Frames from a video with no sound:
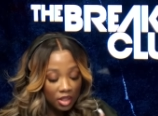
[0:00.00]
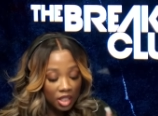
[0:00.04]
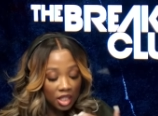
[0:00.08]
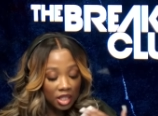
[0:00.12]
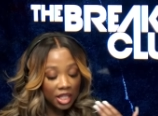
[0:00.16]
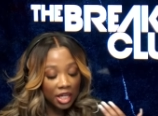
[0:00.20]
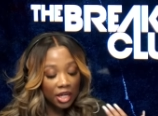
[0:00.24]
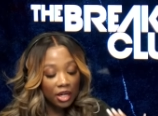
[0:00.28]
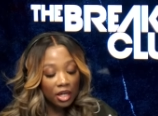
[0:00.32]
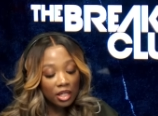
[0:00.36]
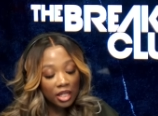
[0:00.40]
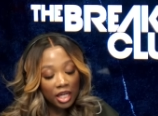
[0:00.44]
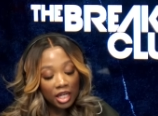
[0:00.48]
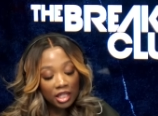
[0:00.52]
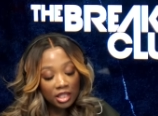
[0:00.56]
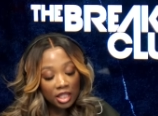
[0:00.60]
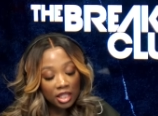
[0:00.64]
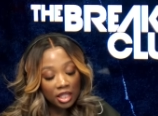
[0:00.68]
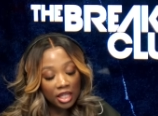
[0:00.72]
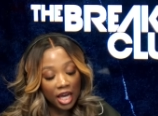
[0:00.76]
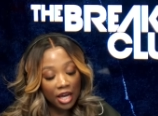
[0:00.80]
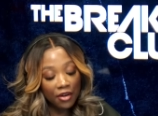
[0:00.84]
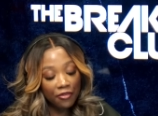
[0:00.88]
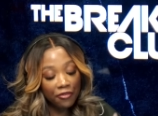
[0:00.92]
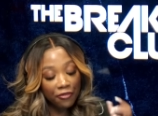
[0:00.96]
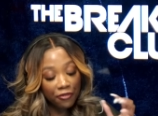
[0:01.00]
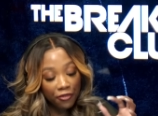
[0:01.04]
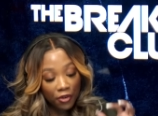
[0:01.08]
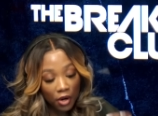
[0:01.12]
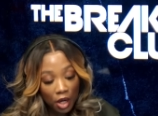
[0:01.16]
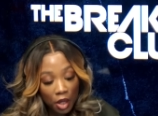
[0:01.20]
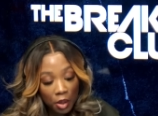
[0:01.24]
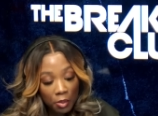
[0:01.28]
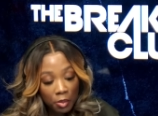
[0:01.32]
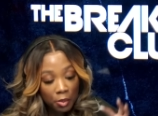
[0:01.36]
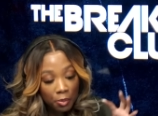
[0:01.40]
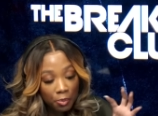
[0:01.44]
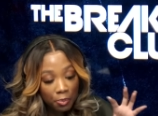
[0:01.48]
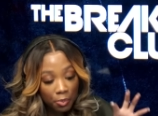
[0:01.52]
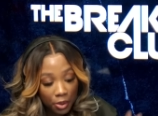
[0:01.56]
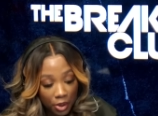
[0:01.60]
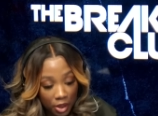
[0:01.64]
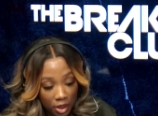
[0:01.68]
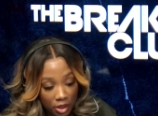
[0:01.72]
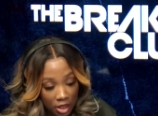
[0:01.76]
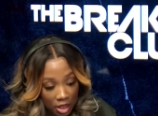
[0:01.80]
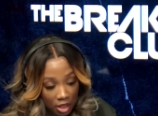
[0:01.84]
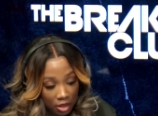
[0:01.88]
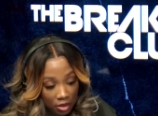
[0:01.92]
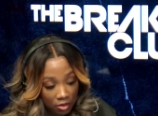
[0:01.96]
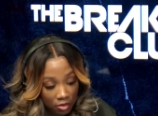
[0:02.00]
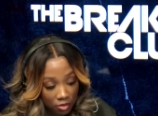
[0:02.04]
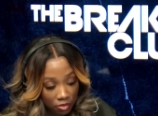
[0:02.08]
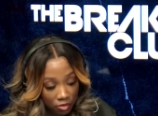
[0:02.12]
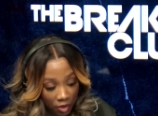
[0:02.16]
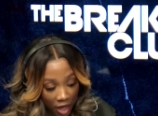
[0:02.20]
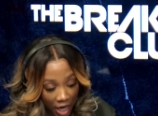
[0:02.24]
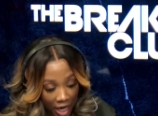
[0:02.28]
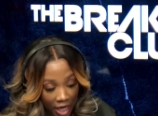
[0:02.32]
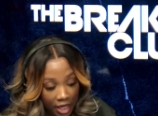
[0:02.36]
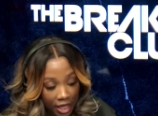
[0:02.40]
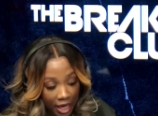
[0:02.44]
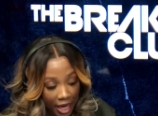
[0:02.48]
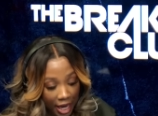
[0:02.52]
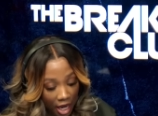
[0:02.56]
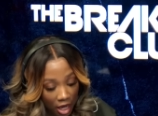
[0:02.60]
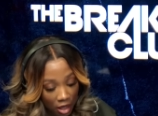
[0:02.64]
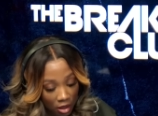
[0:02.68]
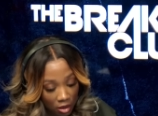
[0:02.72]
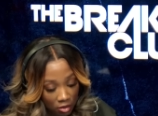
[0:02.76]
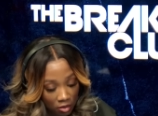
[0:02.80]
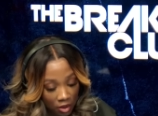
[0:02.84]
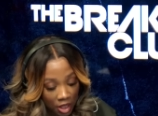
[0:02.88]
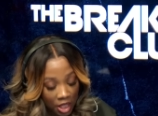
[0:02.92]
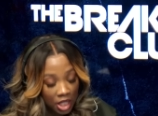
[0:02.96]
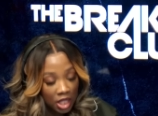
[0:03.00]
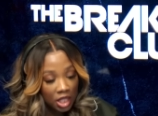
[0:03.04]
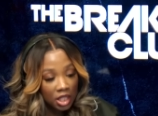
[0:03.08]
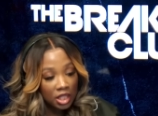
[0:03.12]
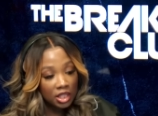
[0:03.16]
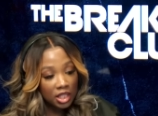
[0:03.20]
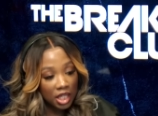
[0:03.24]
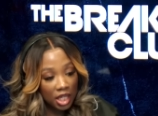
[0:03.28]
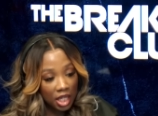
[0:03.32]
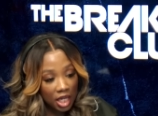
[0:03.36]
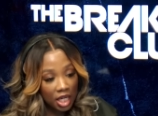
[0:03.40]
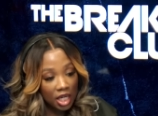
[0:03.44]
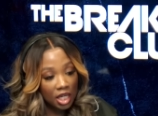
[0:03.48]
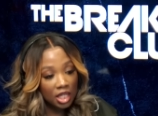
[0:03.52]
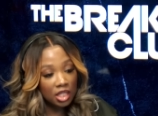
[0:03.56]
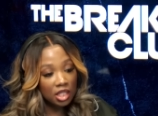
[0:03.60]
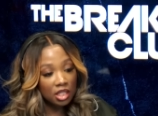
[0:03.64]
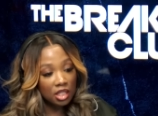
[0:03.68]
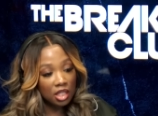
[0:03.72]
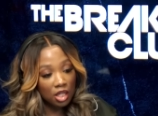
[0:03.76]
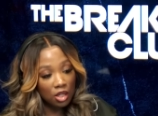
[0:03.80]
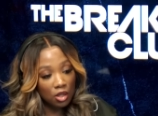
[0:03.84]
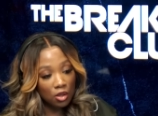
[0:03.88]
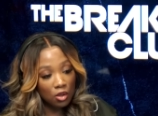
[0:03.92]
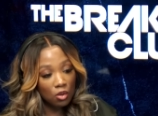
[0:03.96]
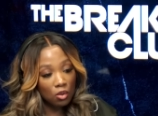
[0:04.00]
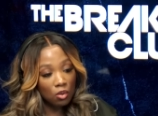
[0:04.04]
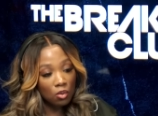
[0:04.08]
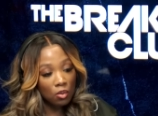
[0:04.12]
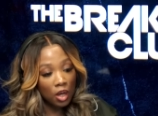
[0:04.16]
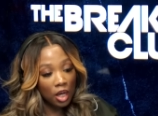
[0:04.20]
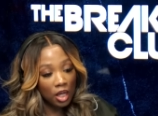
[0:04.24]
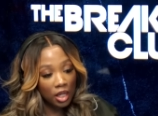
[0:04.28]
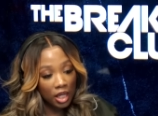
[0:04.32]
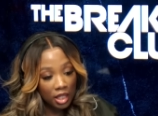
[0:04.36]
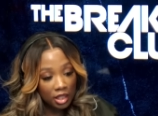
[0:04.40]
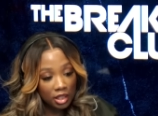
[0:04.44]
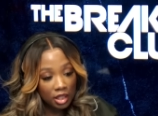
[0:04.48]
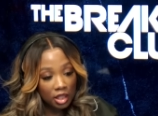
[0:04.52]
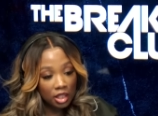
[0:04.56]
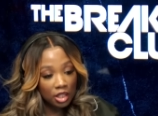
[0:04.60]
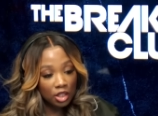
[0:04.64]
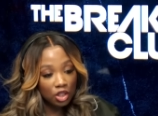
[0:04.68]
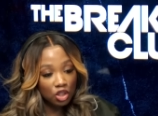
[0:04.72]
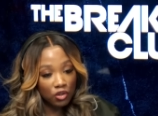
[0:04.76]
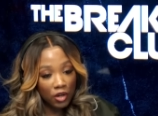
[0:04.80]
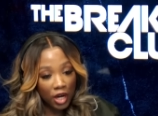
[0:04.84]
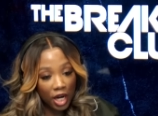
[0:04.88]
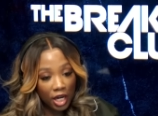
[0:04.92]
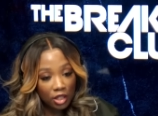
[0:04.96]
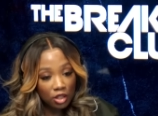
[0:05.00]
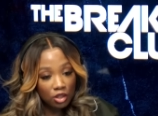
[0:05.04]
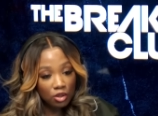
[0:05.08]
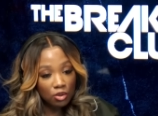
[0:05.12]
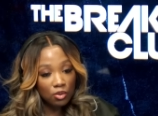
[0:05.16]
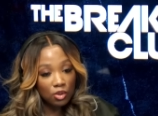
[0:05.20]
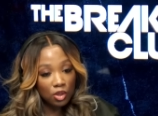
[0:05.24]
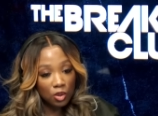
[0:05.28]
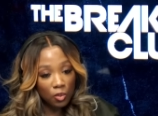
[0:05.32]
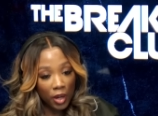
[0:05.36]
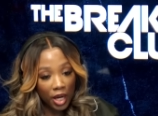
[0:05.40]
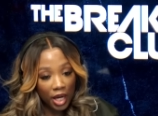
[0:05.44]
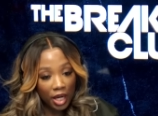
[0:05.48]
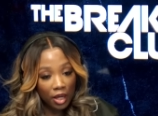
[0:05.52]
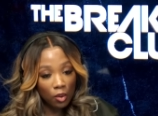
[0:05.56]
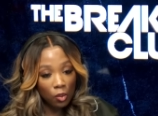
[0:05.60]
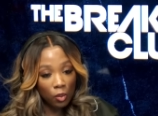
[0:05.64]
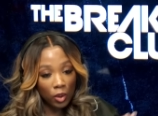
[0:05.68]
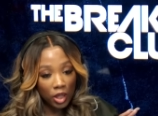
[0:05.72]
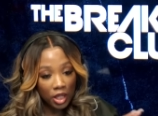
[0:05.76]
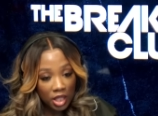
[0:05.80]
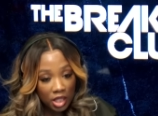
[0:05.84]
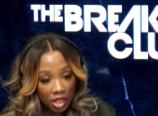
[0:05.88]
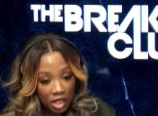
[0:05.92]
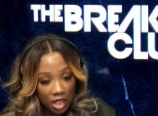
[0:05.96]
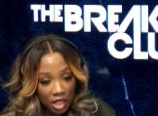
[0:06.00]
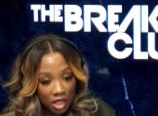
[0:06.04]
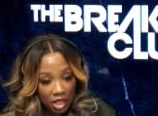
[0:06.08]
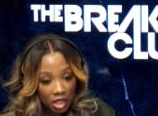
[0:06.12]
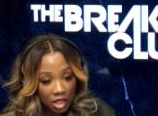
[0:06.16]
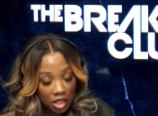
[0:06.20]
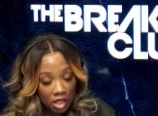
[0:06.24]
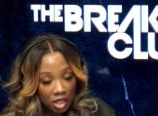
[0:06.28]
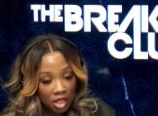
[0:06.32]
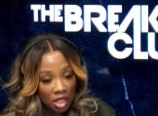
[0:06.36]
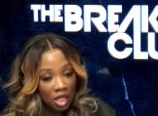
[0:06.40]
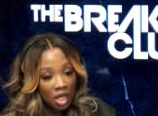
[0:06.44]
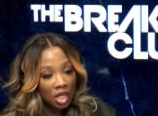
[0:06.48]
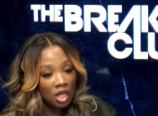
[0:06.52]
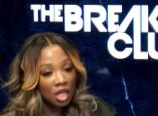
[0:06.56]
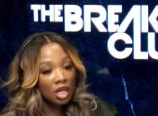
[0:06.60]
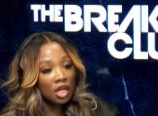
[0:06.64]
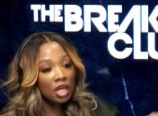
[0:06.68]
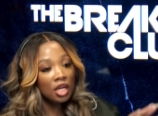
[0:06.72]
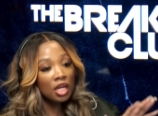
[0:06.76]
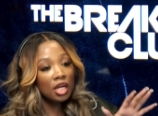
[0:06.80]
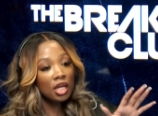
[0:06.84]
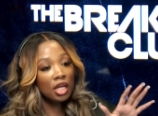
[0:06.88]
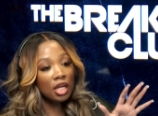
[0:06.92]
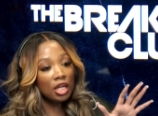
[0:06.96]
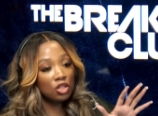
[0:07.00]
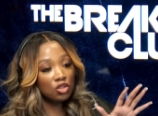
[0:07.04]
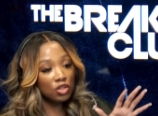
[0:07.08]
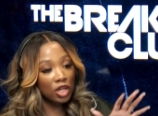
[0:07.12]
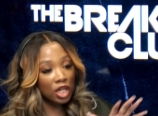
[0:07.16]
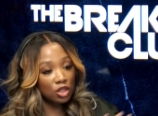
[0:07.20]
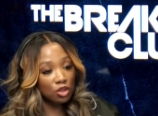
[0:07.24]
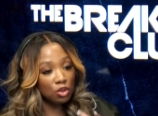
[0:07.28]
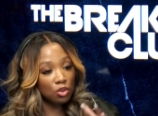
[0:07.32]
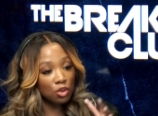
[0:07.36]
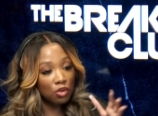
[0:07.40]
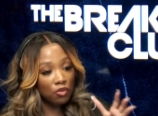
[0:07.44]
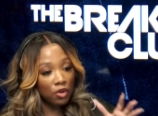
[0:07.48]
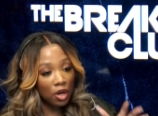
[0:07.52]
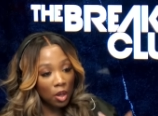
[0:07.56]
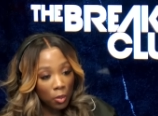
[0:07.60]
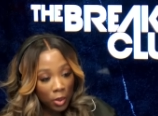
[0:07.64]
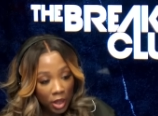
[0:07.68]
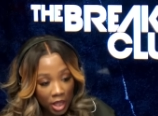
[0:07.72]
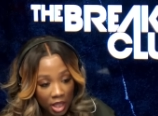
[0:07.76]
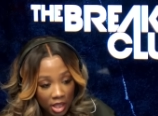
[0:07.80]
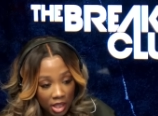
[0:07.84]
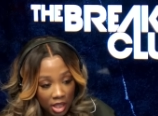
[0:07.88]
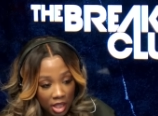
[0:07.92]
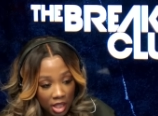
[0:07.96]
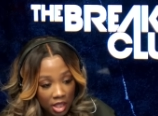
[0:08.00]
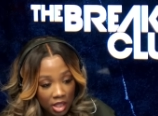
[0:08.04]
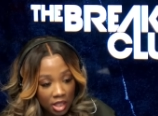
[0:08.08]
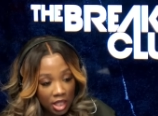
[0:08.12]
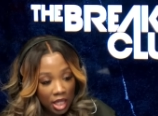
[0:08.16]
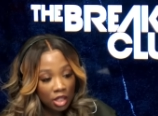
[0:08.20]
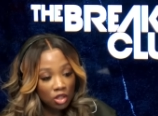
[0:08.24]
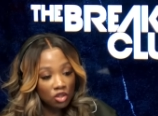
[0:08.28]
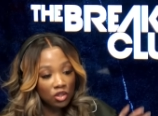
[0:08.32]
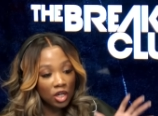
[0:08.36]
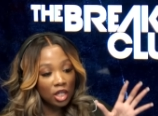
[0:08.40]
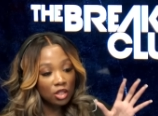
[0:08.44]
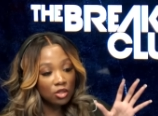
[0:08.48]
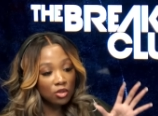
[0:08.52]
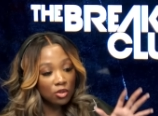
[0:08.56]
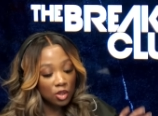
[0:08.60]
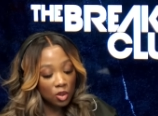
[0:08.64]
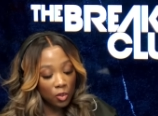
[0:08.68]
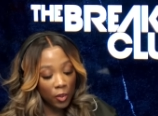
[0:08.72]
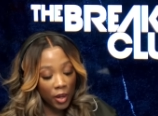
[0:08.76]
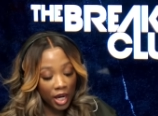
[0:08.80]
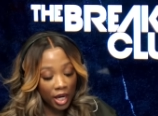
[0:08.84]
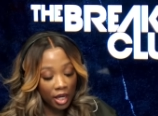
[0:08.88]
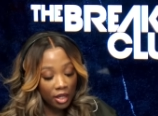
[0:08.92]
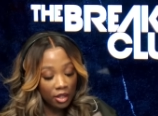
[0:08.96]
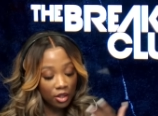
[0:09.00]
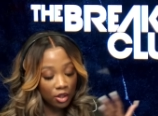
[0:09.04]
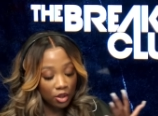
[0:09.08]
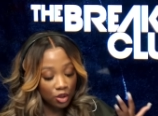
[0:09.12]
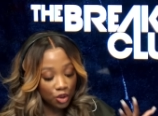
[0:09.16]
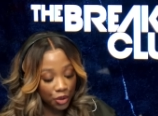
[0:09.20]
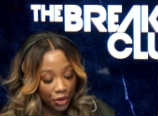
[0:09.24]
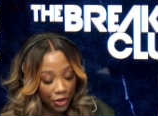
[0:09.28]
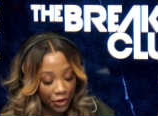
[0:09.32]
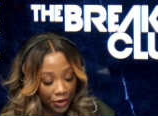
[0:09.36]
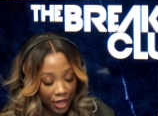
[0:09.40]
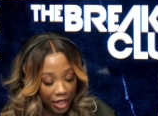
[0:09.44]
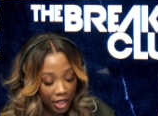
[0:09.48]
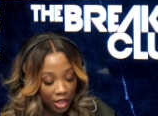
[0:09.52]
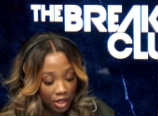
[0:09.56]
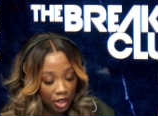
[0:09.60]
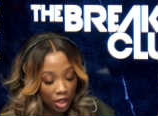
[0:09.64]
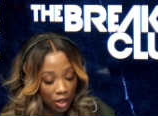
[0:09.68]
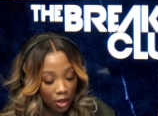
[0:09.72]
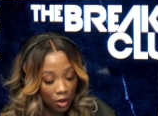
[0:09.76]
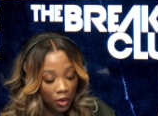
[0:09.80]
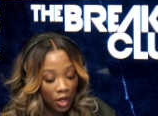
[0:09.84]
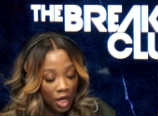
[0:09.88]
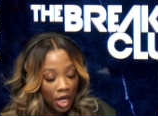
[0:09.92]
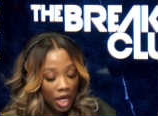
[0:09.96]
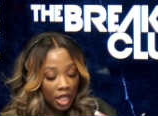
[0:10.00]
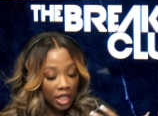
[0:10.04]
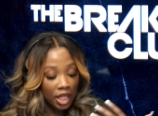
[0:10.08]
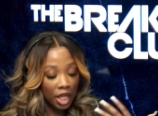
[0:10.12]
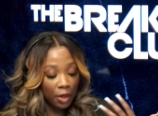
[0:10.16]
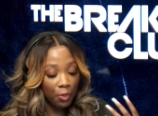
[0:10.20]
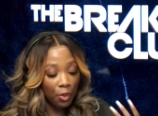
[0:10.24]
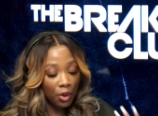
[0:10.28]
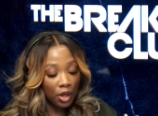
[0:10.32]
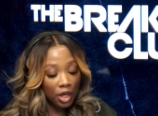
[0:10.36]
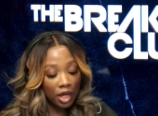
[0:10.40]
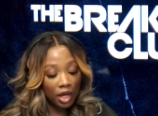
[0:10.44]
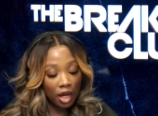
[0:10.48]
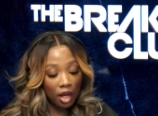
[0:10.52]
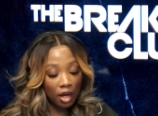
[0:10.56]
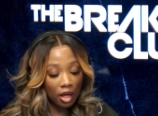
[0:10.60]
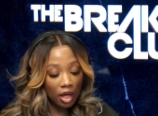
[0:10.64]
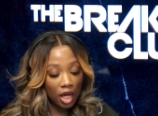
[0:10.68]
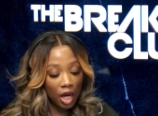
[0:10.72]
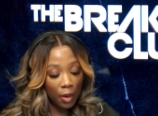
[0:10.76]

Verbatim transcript: they're alleging that from prison right now, Diddy is still allegedly trying to sway witnesses in trying to corrupt witnesses and trying to sway the jury. So they pointed out a